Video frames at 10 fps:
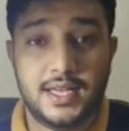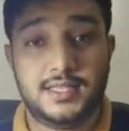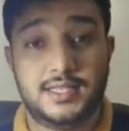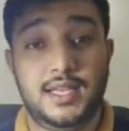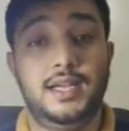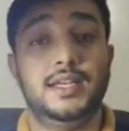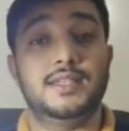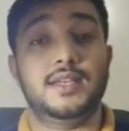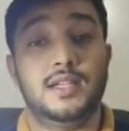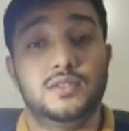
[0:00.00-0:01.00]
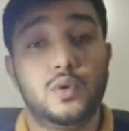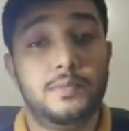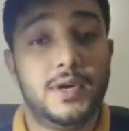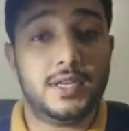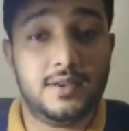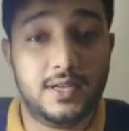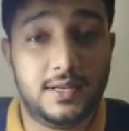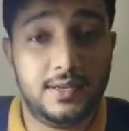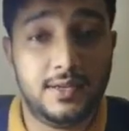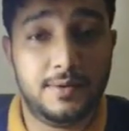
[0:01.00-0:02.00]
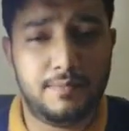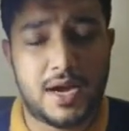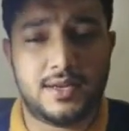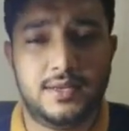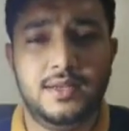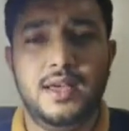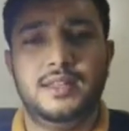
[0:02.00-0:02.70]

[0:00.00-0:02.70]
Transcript: Silk is also a material, matter.